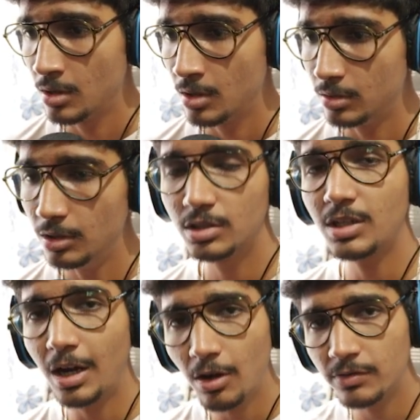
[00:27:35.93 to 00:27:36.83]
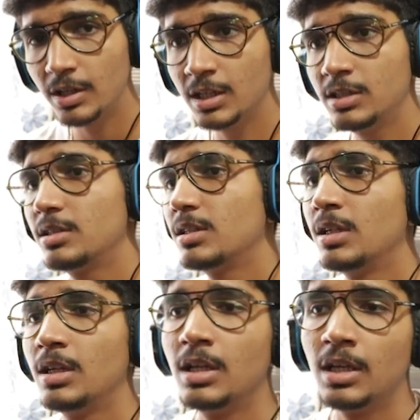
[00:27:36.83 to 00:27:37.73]
this kind of things
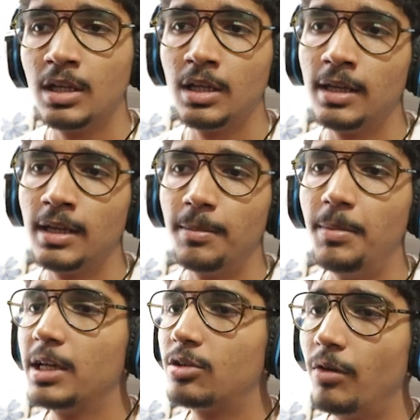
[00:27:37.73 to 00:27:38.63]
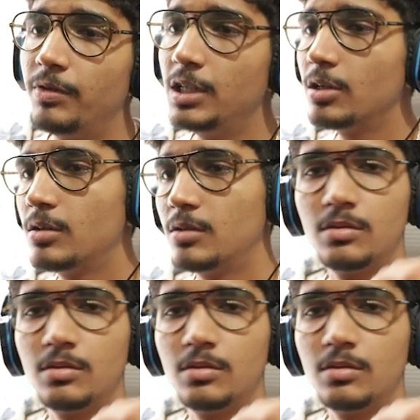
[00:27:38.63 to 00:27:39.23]
make your video